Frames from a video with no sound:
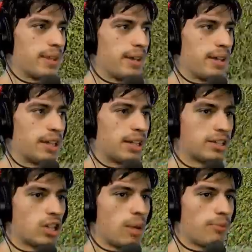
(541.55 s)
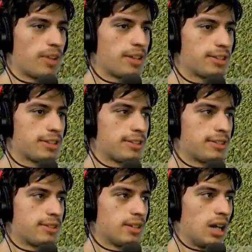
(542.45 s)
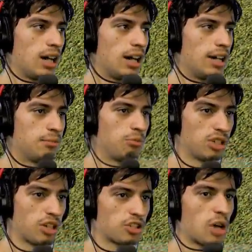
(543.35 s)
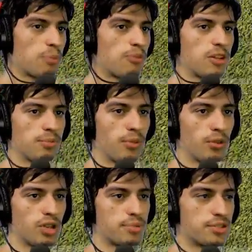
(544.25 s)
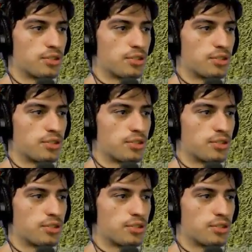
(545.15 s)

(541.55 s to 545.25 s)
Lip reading: And then you got top vent. Another top vent, both in opposite